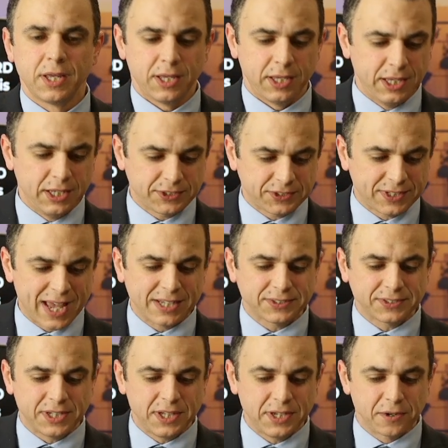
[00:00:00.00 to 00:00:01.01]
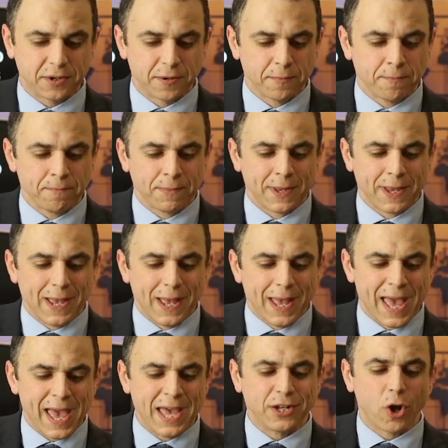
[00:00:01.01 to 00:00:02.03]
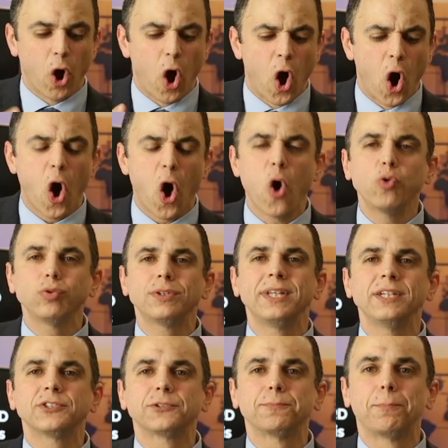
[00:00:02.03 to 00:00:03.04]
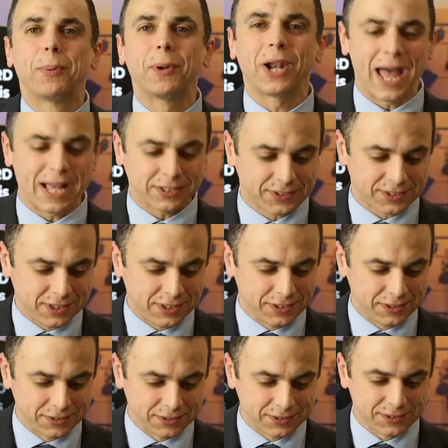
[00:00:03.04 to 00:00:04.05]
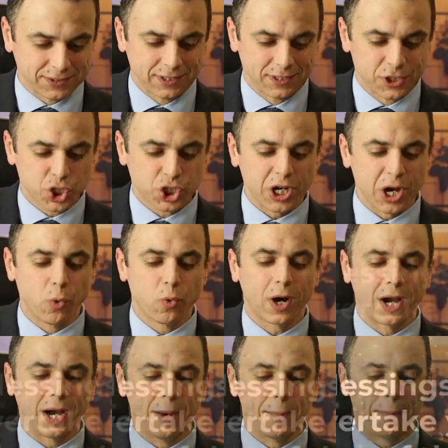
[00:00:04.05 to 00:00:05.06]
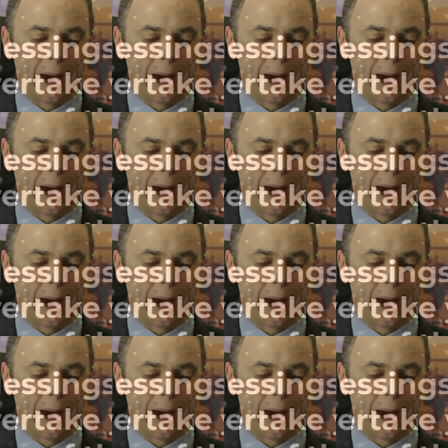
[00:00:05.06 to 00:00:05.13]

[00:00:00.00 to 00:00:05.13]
He says here, and all these blessings shall come